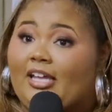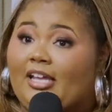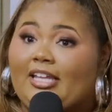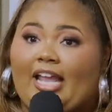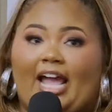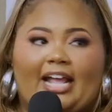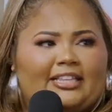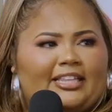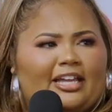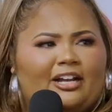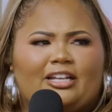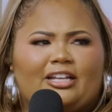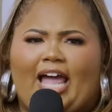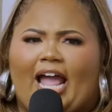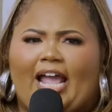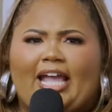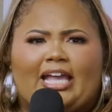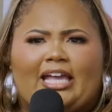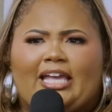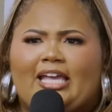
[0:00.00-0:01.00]
Like, they're
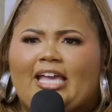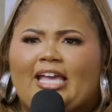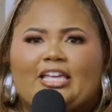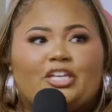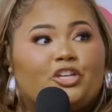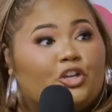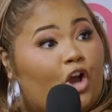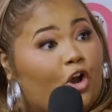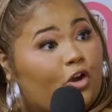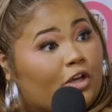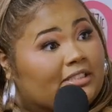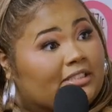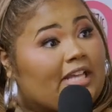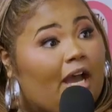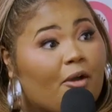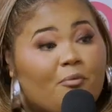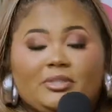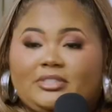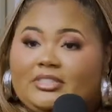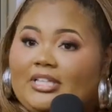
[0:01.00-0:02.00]
like, because
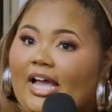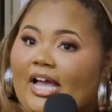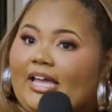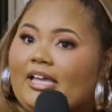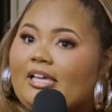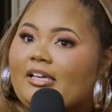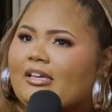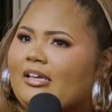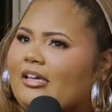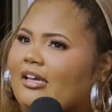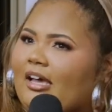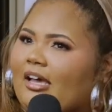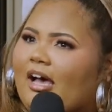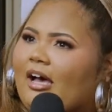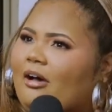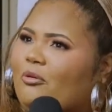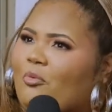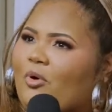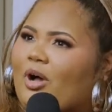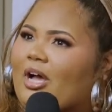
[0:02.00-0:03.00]
I was like,
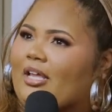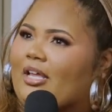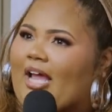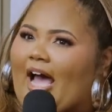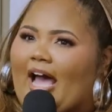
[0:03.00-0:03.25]
what?